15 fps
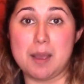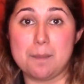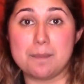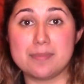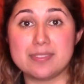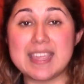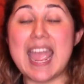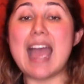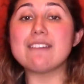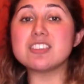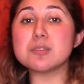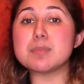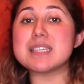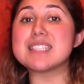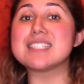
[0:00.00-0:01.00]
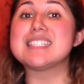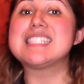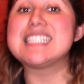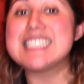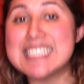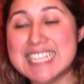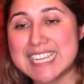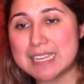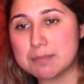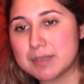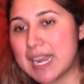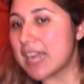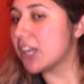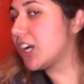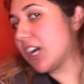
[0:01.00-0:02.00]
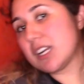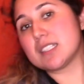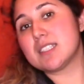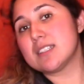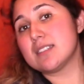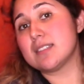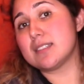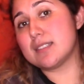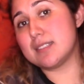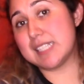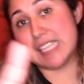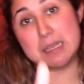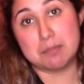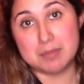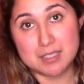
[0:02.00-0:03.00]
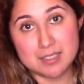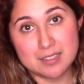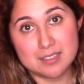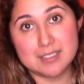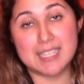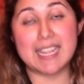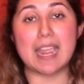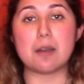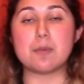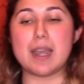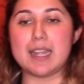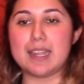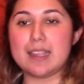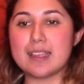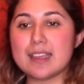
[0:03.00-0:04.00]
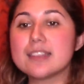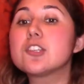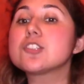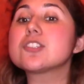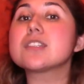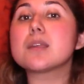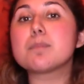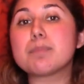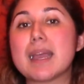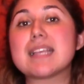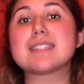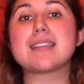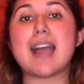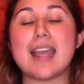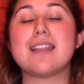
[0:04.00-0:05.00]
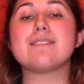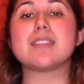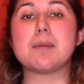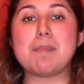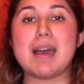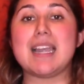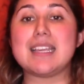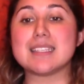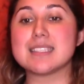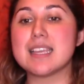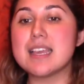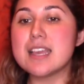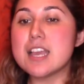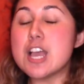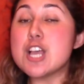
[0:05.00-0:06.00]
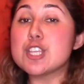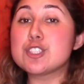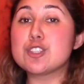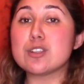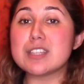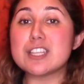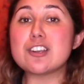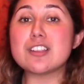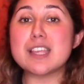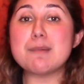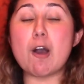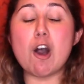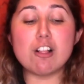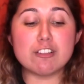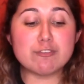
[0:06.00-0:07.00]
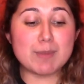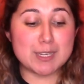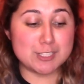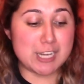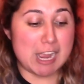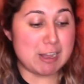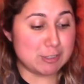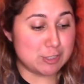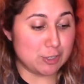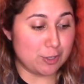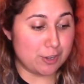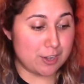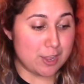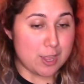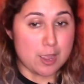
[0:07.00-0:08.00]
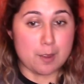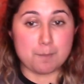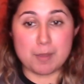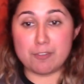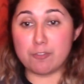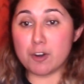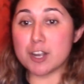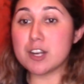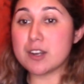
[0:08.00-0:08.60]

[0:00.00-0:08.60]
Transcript: them. They have to be steamed, not cooked, steamed to get ready. Those are the best kind of tamales. So literally all of my childhood, before